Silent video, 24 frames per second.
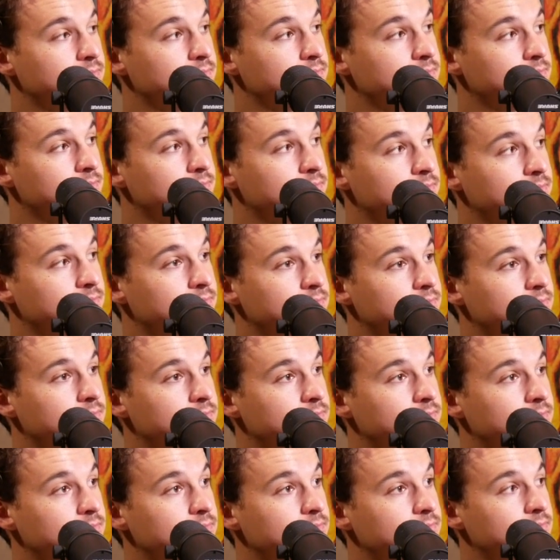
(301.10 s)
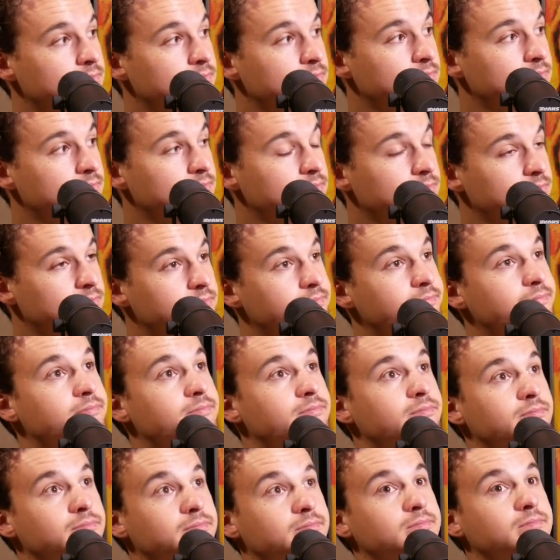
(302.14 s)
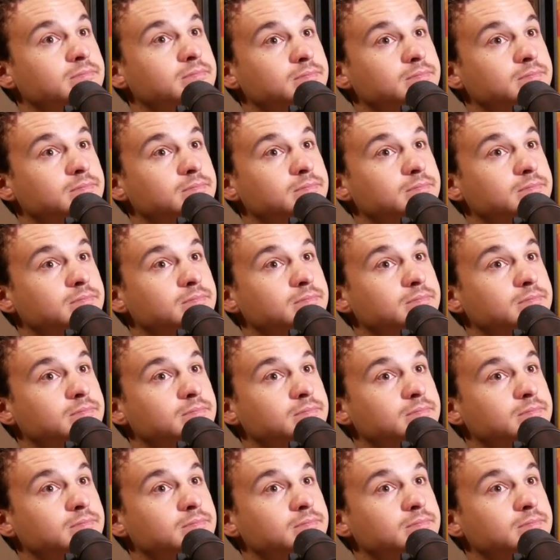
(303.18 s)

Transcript: (not speaking)